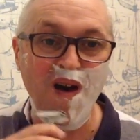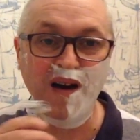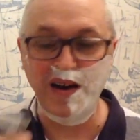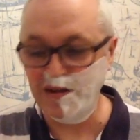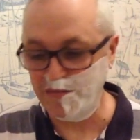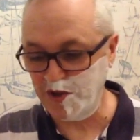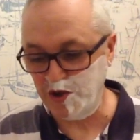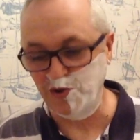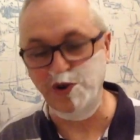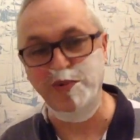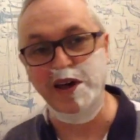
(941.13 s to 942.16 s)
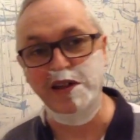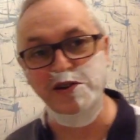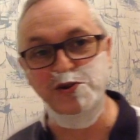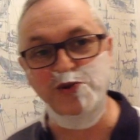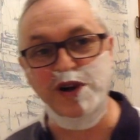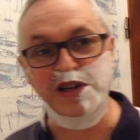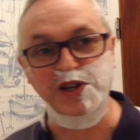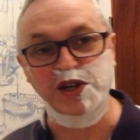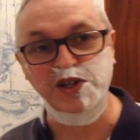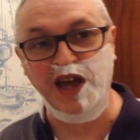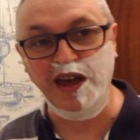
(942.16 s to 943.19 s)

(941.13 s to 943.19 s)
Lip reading: And let me talk about this razor, because I